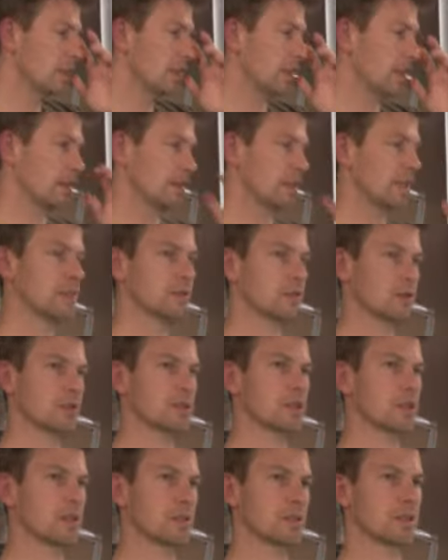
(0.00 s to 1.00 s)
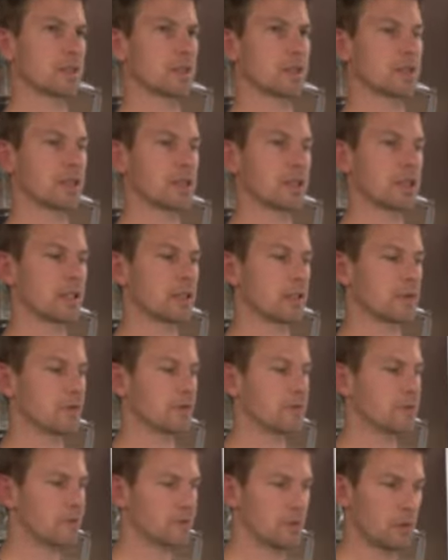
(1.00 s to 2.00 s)
And that resulted in a kind of
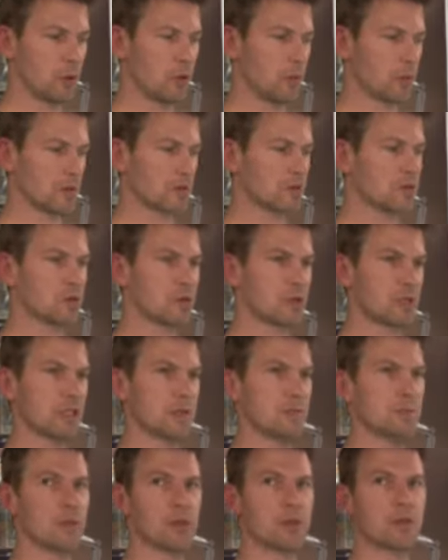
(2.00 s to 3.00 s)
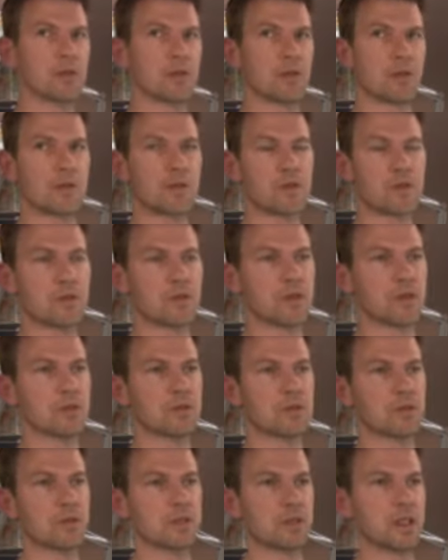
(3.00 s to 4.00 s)
almost rebirth
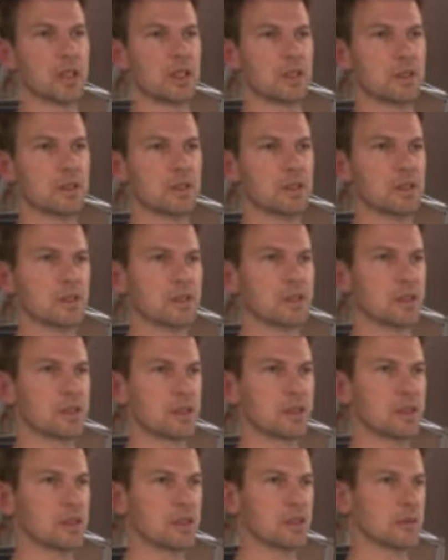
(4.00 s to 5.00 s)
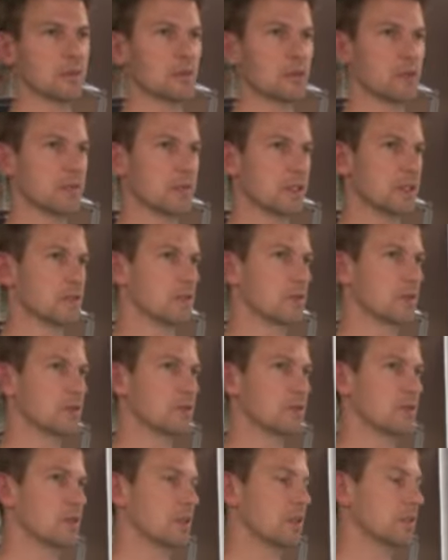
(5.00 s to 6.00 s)
of the Danish movie
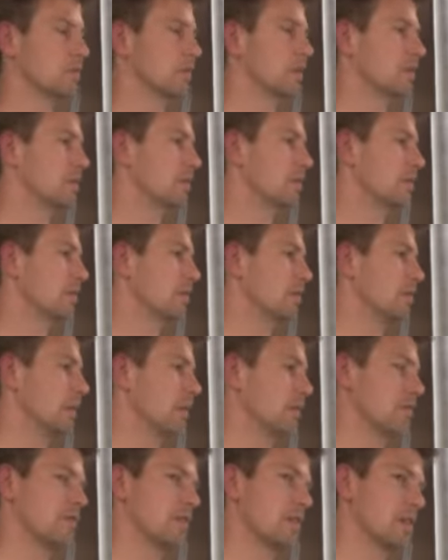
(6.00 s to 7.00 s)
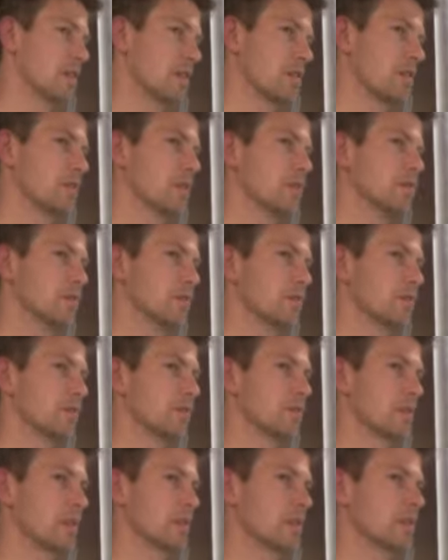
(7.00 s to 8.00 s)
industry with lots
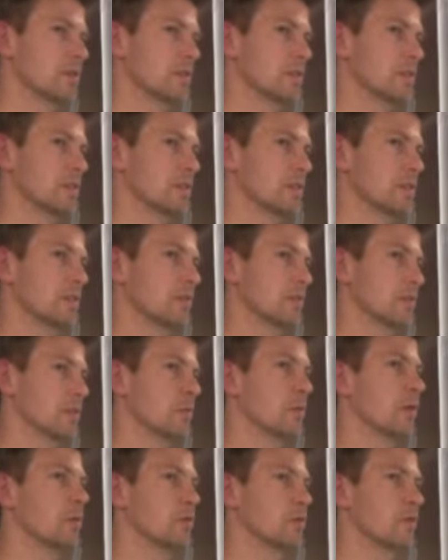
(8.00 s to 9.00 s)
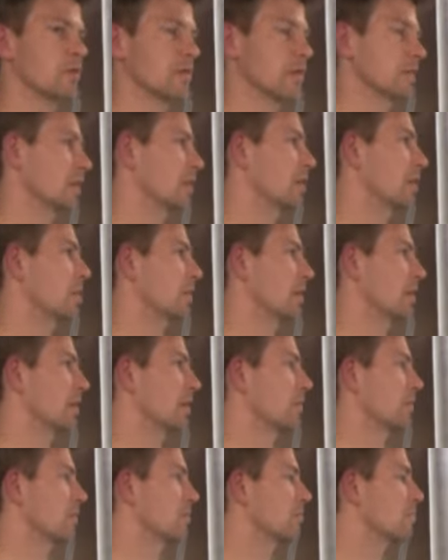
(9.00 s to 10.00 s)
of interesting Dogma movies coming
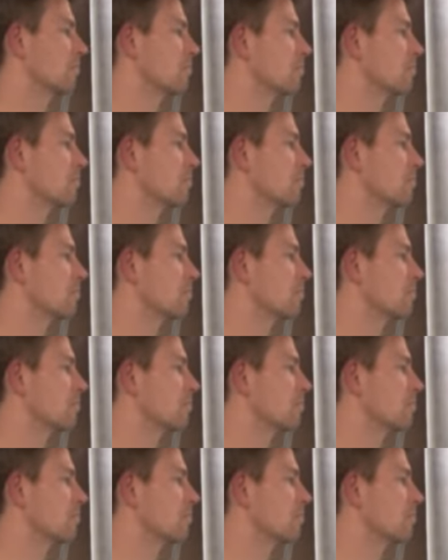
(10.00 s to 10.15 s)
out.